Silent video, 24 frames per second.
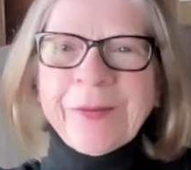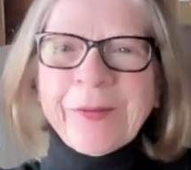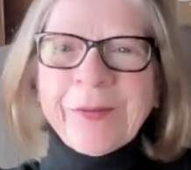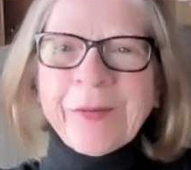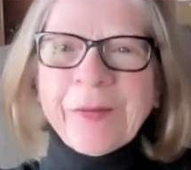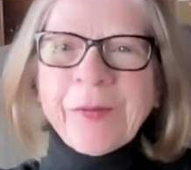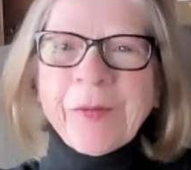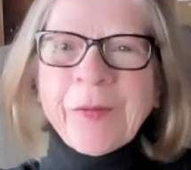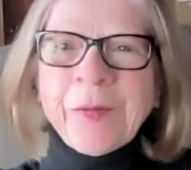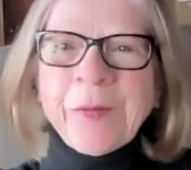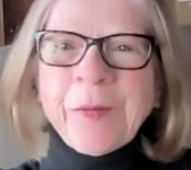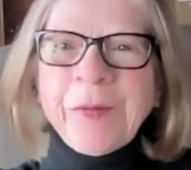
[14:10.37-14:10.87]

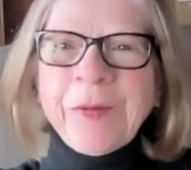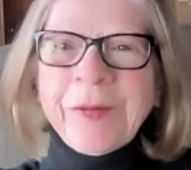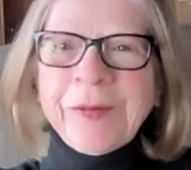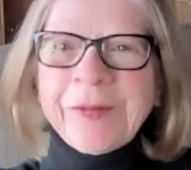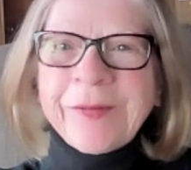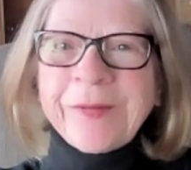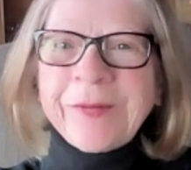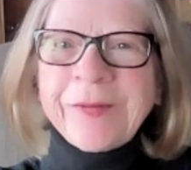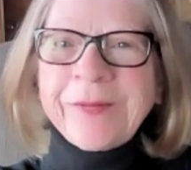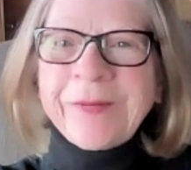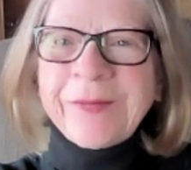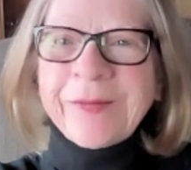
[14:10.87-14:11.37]

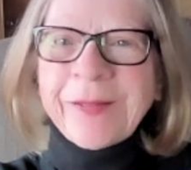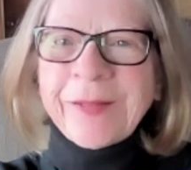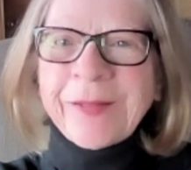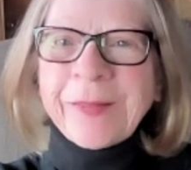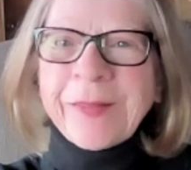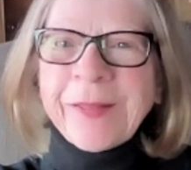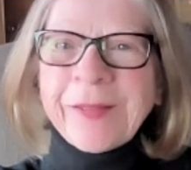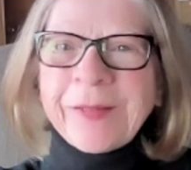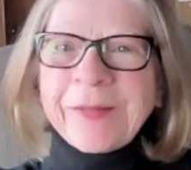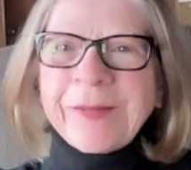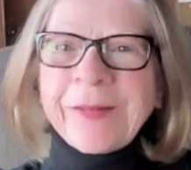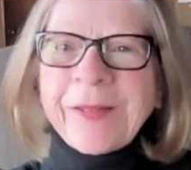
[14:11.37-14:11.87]
They
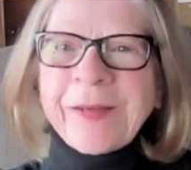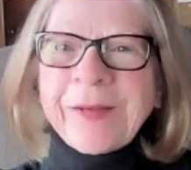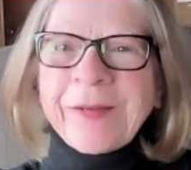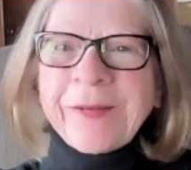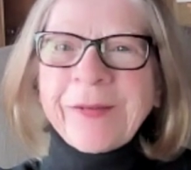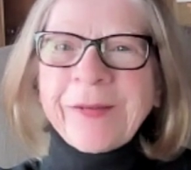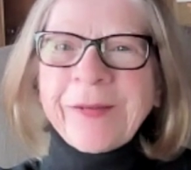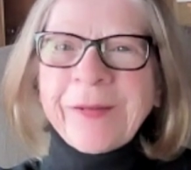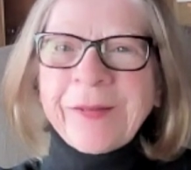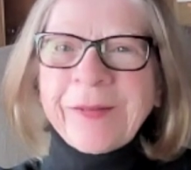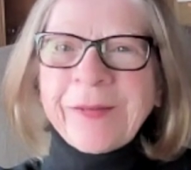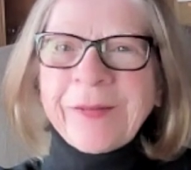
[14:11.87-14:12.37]
think that
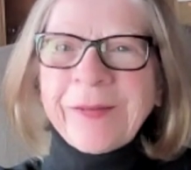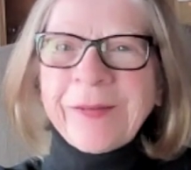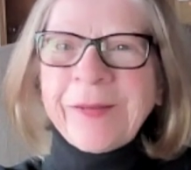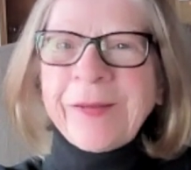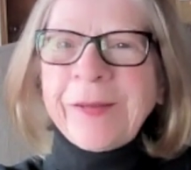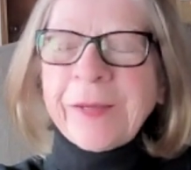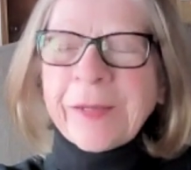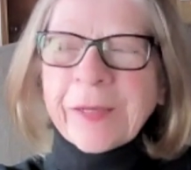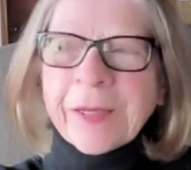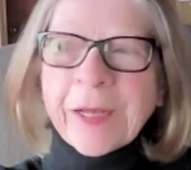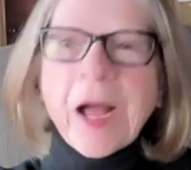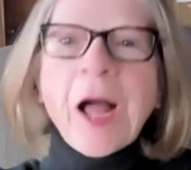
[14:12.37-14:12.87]

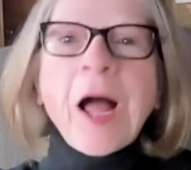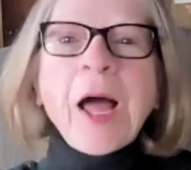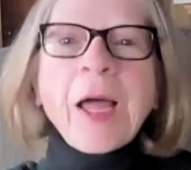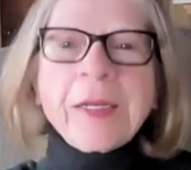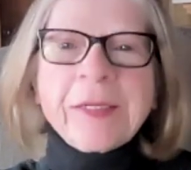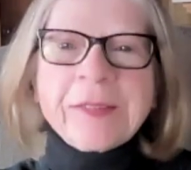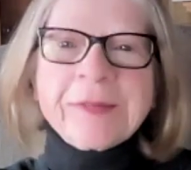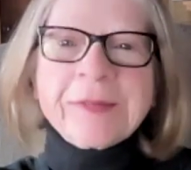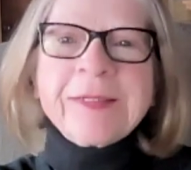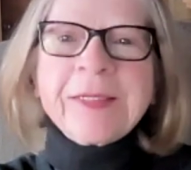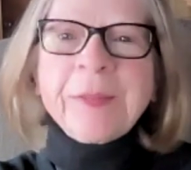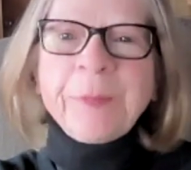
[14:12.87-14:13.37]
God
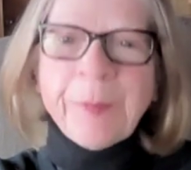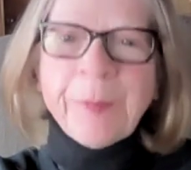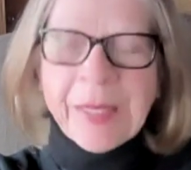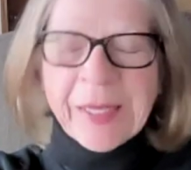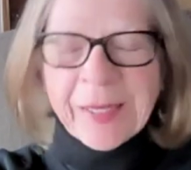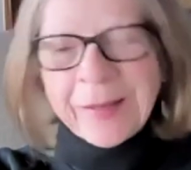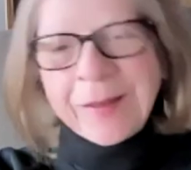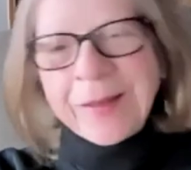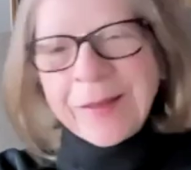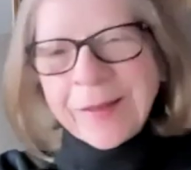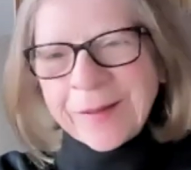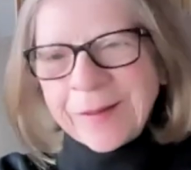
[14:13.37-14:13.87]
is in
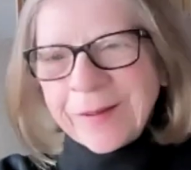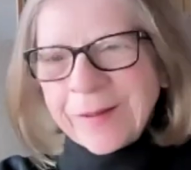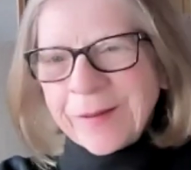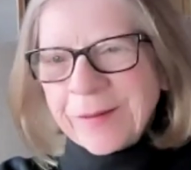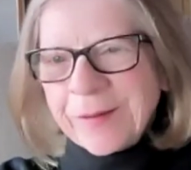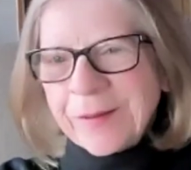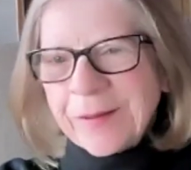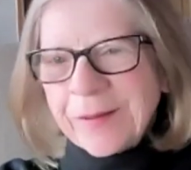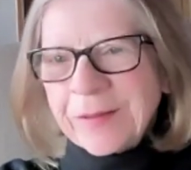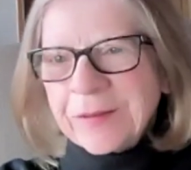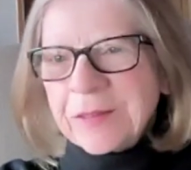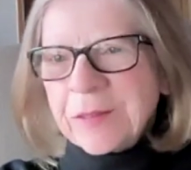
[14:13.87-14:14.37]
me.
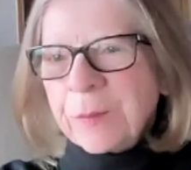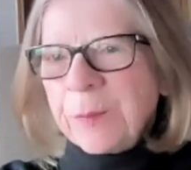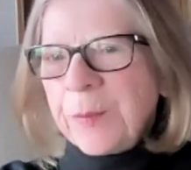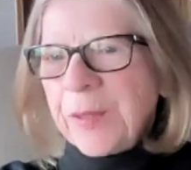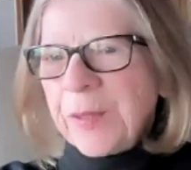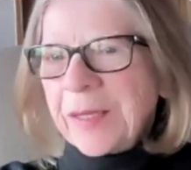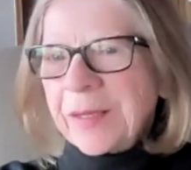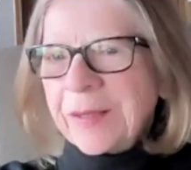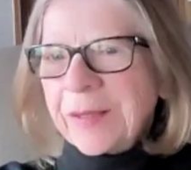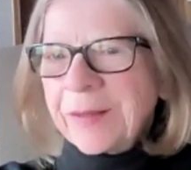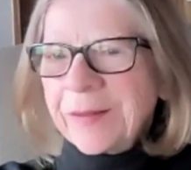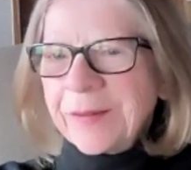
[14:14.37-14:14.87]
It's a
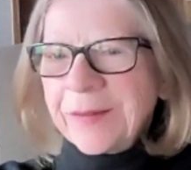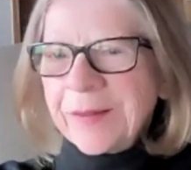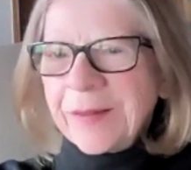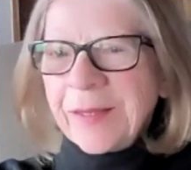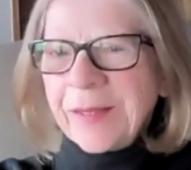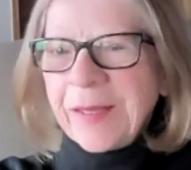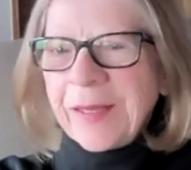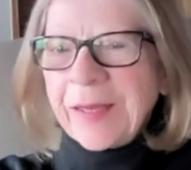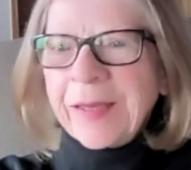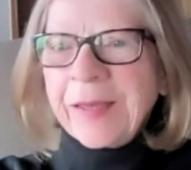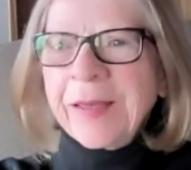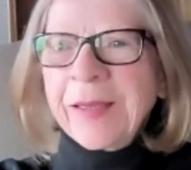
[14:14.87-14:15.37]
big
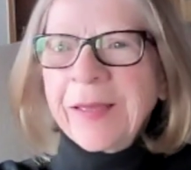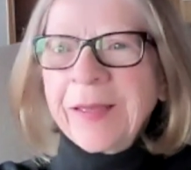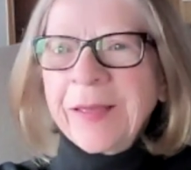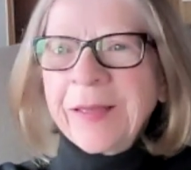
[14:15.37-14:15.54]
thing